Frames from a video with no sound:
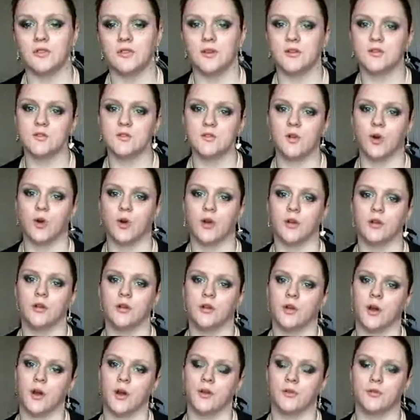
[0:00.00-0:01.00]
obviously it's not
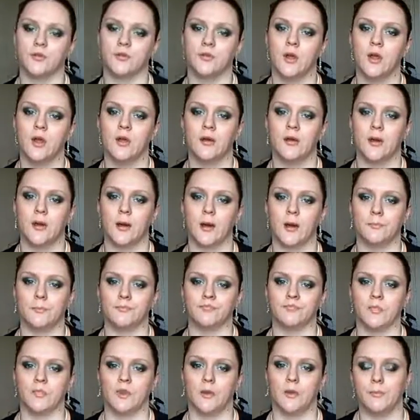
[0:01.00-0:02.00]
going to kind of
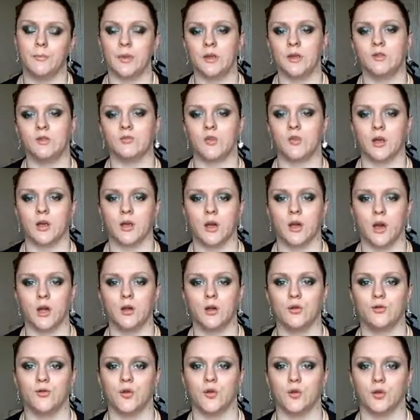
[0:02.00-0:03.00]
be the right
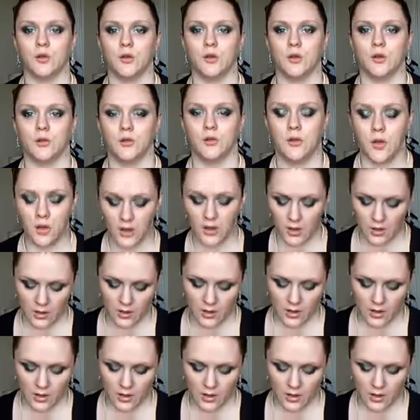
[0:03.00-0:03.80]
colour for you.